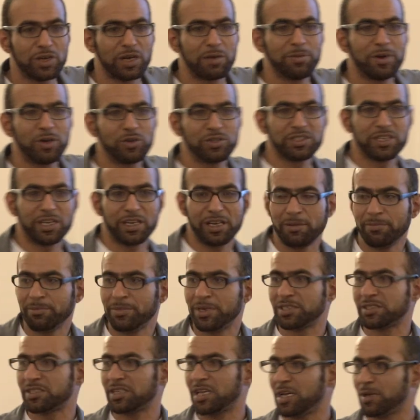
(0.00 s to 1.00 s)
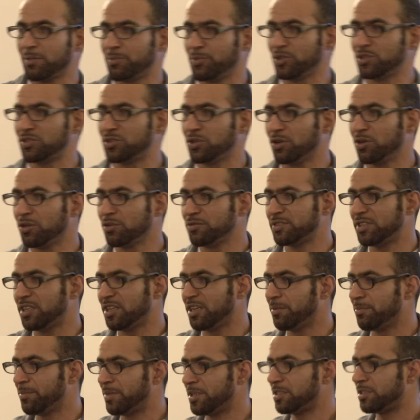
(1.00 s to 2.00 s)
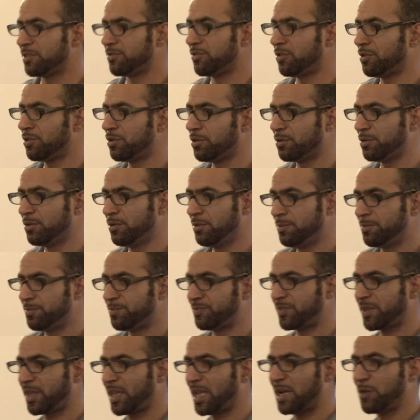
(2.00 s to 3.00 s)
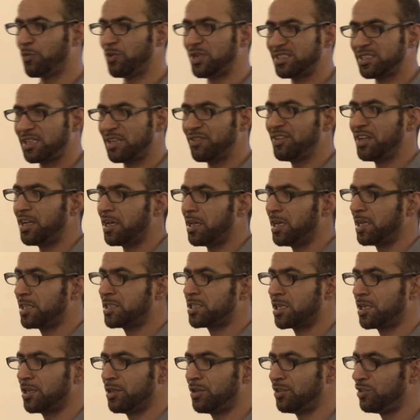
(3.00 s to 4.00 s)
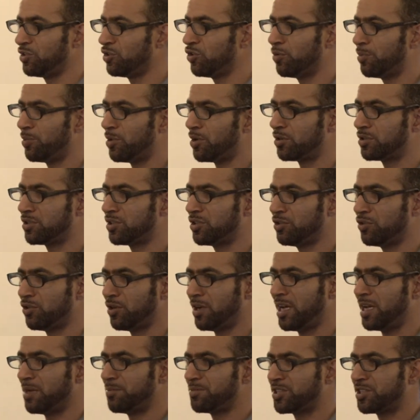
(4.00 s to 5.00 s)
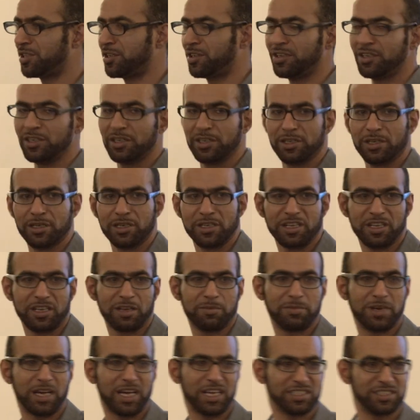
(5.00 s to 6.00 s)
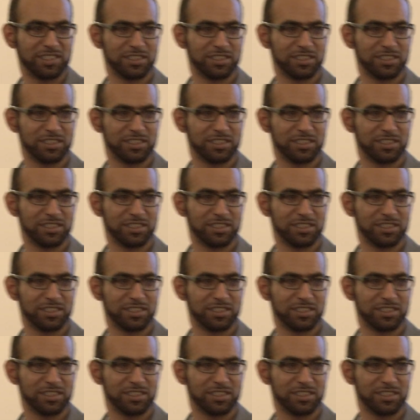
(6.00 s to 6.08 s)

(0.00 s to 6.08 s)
about the numbers, I bought all of the numbers for you. I was giving a lecture in Newport, New Hampshire, but I